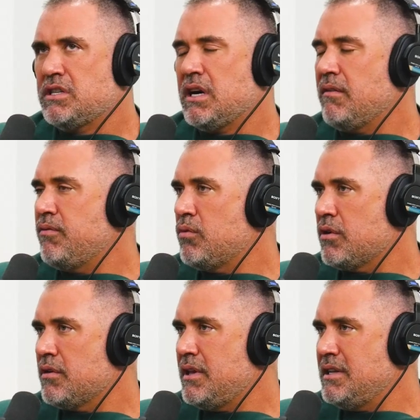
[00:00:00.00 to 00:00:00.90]

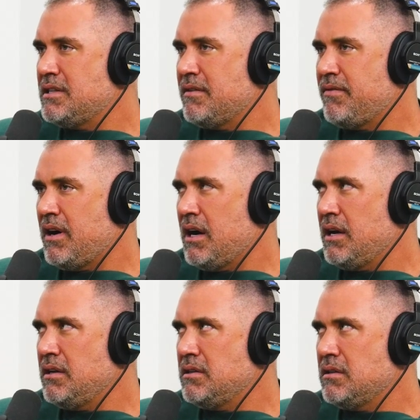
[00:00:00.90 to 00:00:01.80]
self-worth is
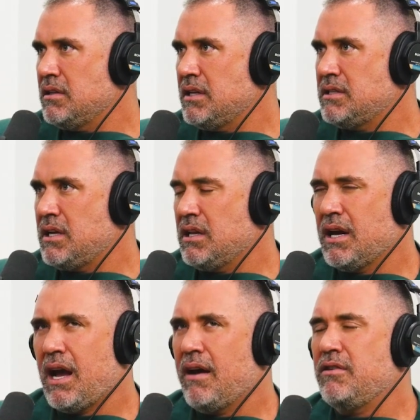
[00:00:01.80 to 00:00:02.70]
defined. Let's say,
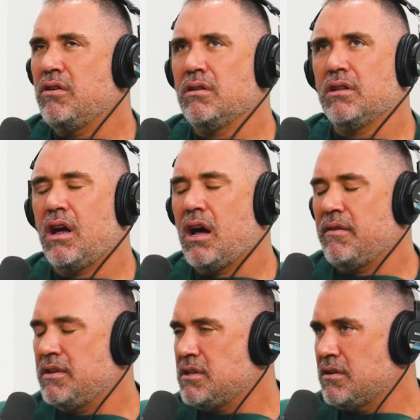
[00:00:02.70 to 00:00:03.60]
like, I know a lot
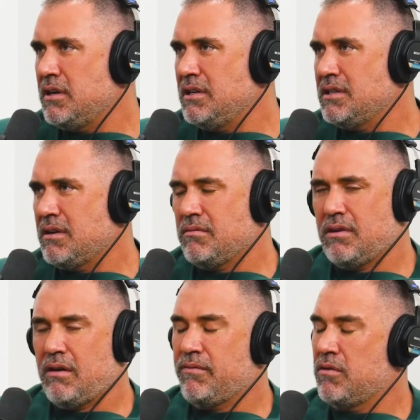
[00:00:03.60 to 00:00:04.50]
of attorneys that
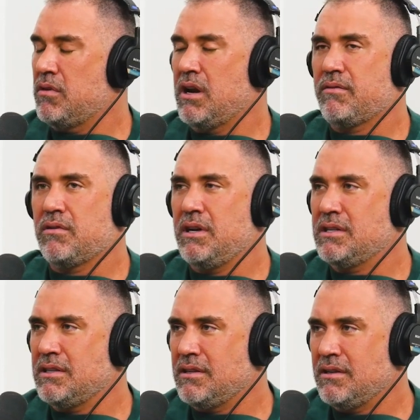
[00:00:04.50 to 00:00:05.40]
for whatever
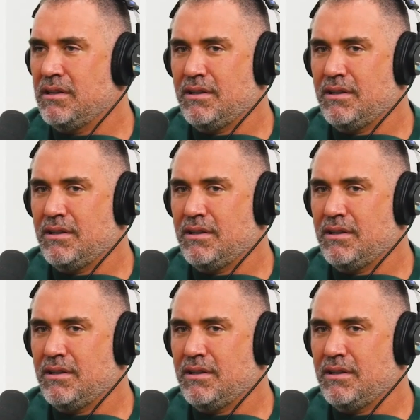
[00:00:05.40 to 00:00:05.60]
reason,